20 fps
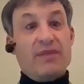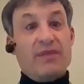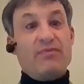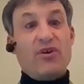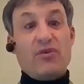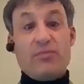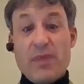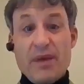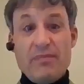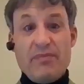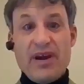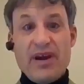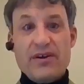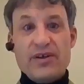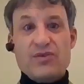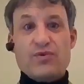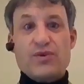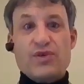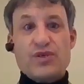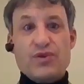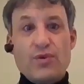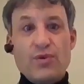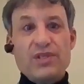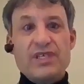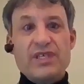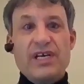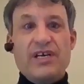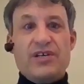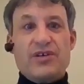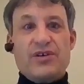both my parents were school
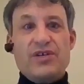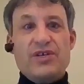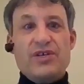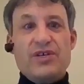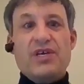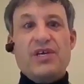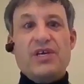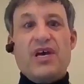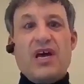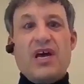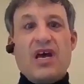teachers,